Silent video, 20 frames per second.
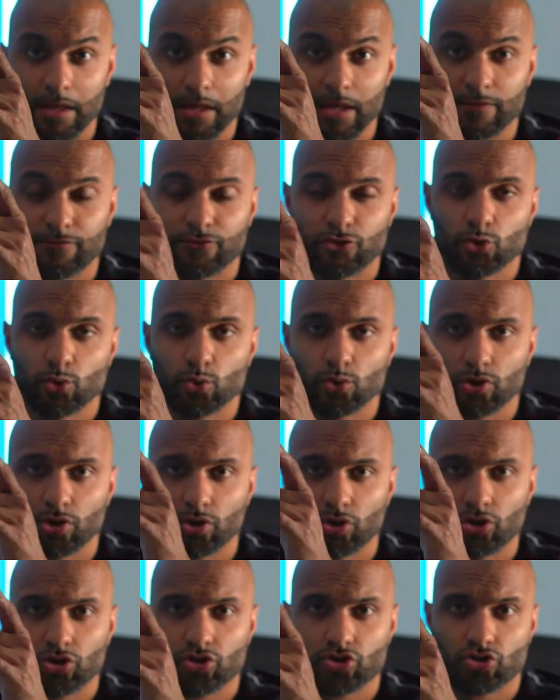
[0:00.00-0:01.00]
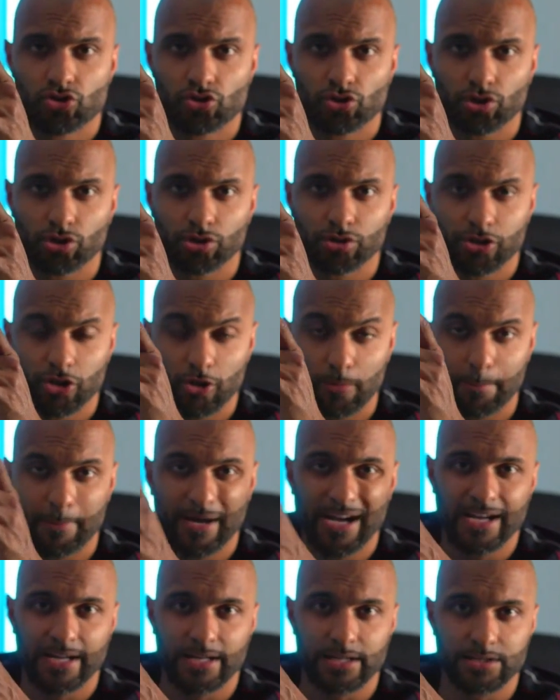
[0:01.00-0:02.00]
if you can control your
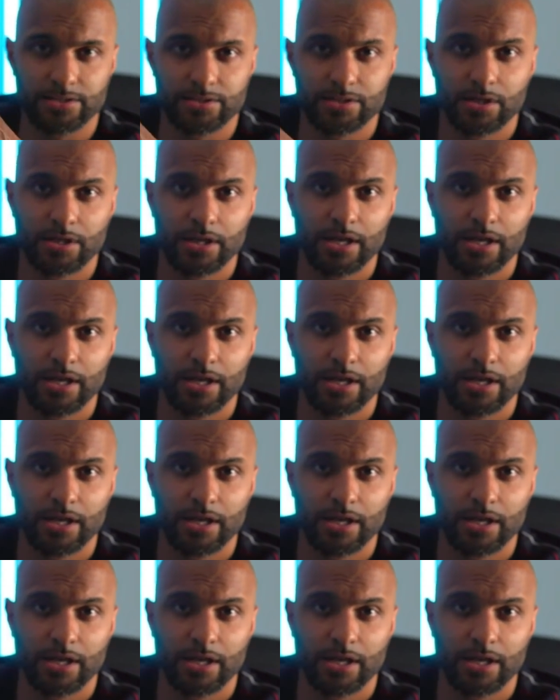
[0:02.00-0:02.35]
mind,